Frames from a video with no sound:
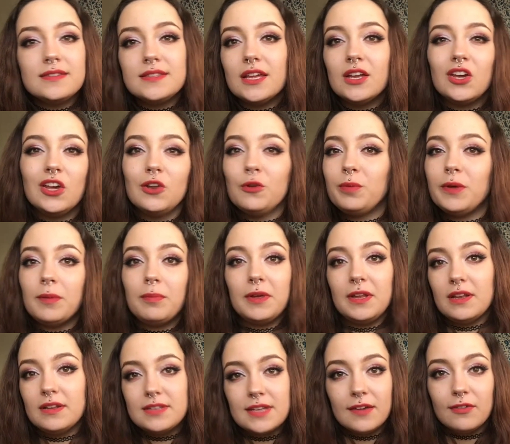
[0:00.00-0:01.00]
they're going to be a
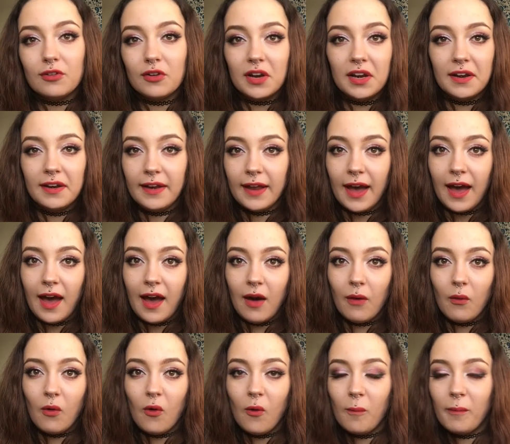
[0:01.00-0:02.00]
bit different now,
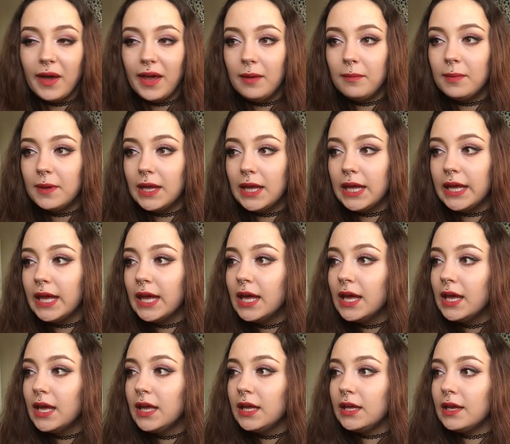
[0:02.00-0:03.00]
or maybe,
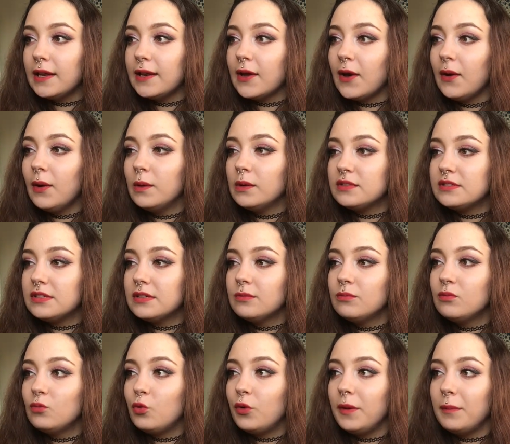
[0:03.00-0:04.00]
you know,
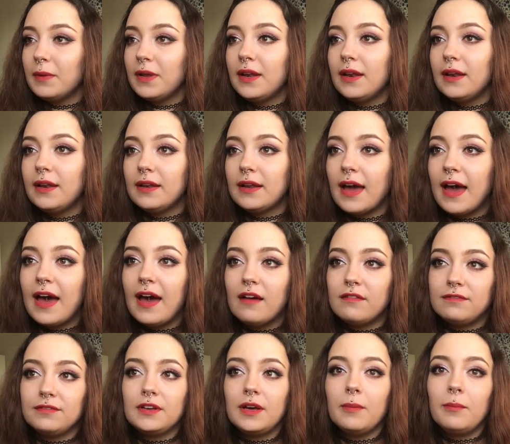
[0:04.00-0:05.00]
some women
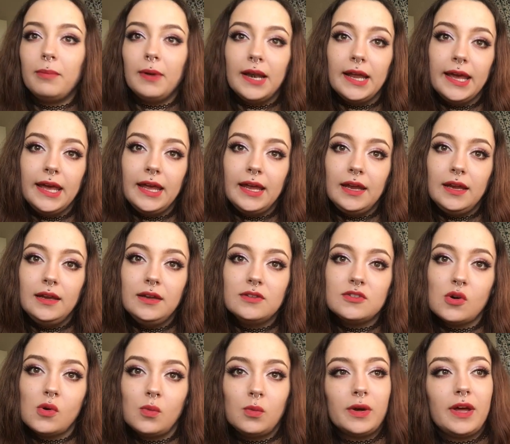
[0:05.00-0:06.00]
have complained
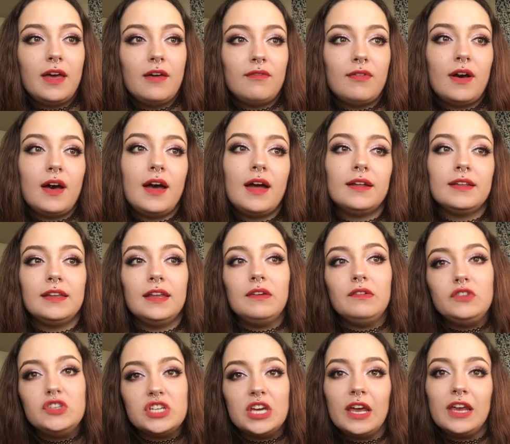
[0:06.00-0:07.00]
or whatever and they've
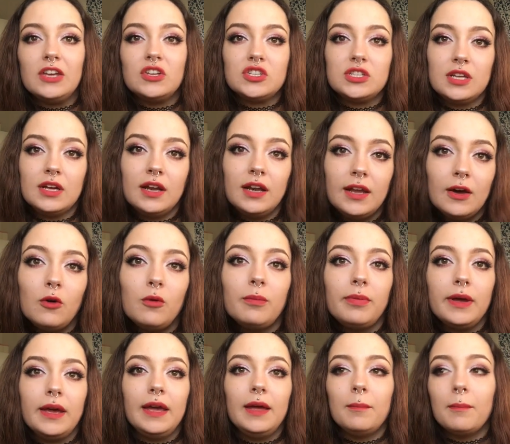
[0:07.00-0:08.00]
changed it a little
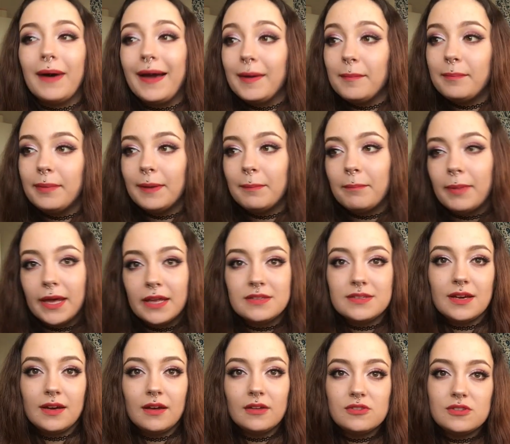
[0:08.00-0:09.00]
bit. It might be
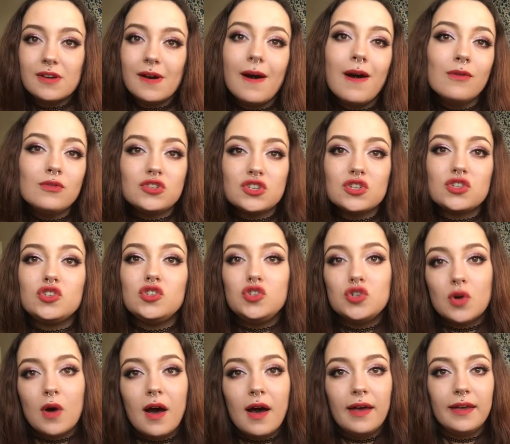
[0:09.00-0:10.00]
better, so I'll just
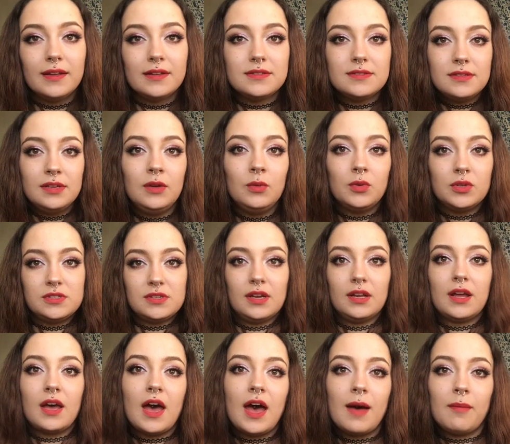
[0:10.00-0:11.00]
try and see what's going
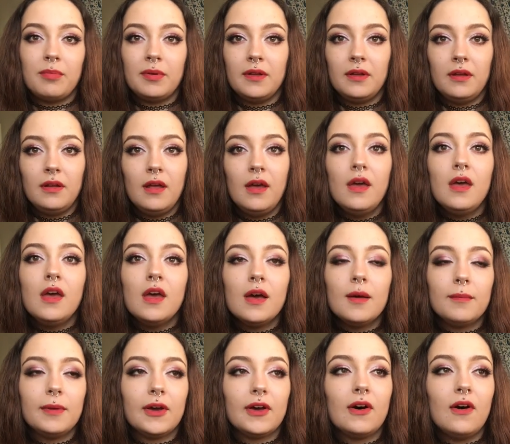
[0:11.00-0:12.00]
to happen,
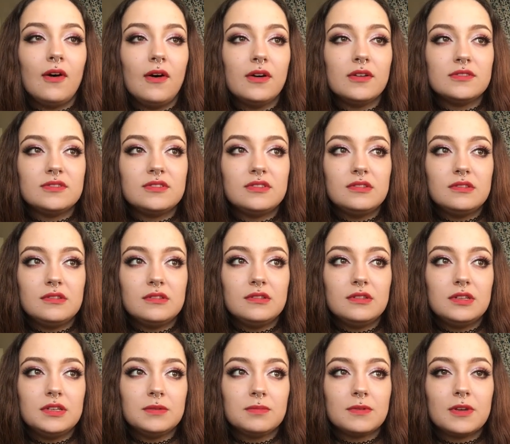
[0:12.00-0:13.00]
because
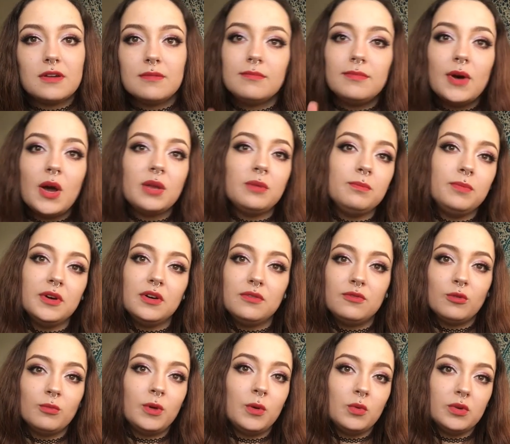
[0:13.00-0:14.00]
the combined pill for
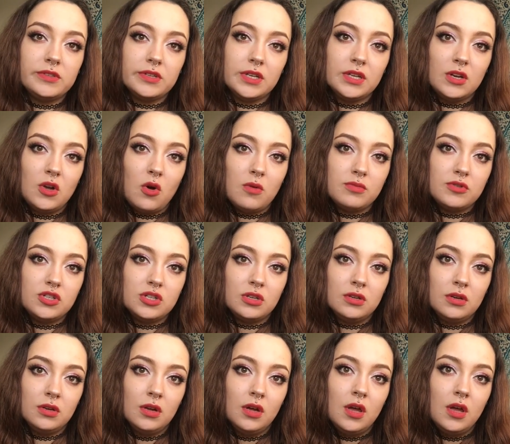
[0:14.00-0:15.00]
me wasn't an option,